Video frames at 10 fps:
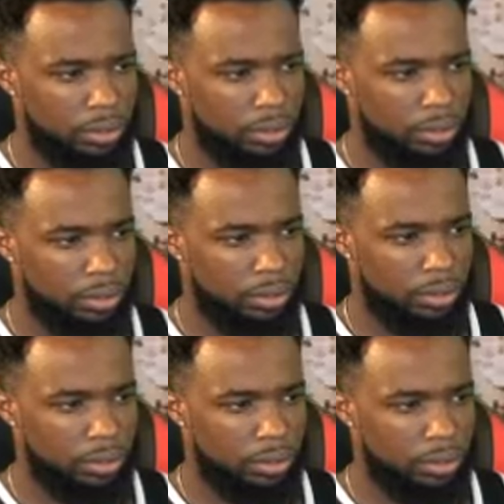
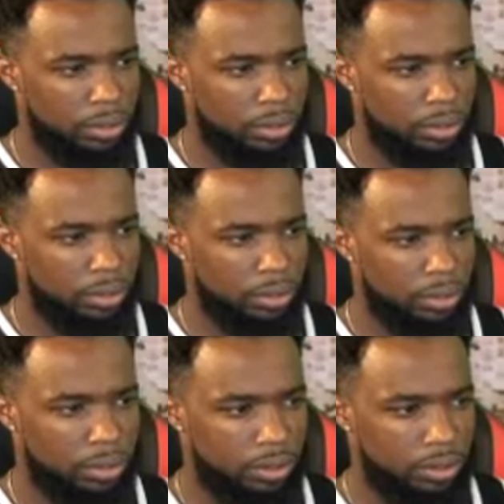
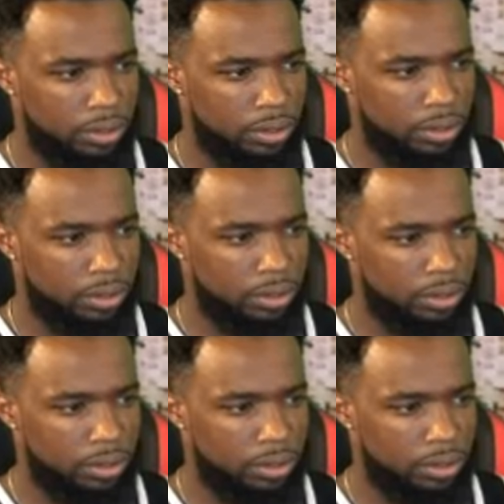This person isn't speaking.